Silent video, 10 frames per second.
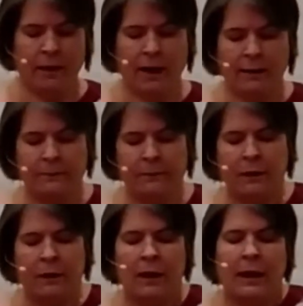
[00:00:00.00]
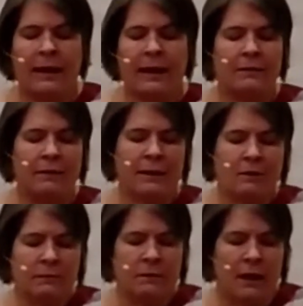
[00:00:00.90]
Okay. Now, these
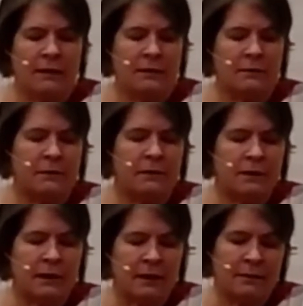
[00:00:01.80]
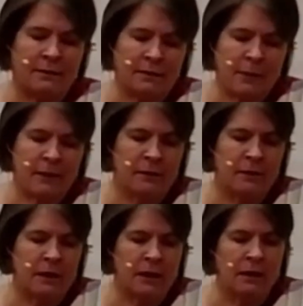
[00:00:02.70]
ancient philosophers that he's
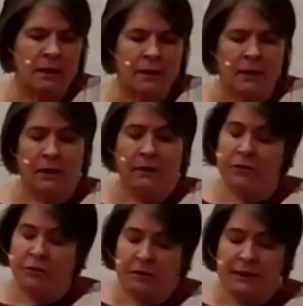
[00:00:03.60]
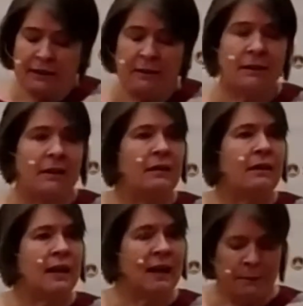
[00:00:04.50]
disparaging certainly did think
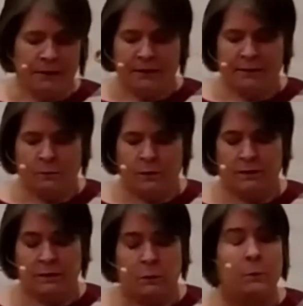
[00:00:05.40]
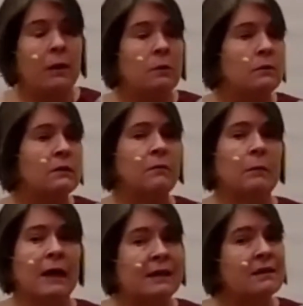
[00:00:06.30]
that happiness was the repose of a
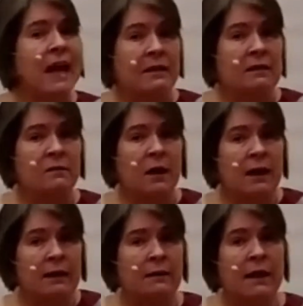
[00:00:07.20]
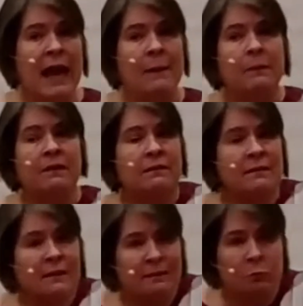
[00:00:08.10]
mind satisfied, that happiness
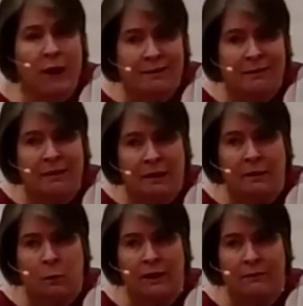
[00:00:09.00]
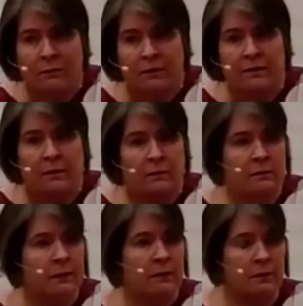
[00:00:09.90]
is resting in whatever is the
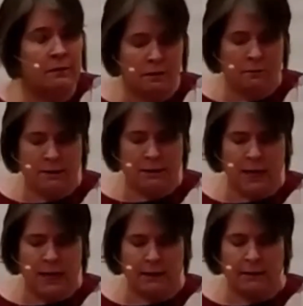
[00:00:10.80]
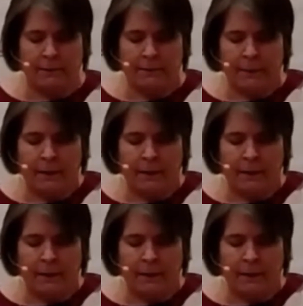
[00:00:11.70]
ultimate good that we desire.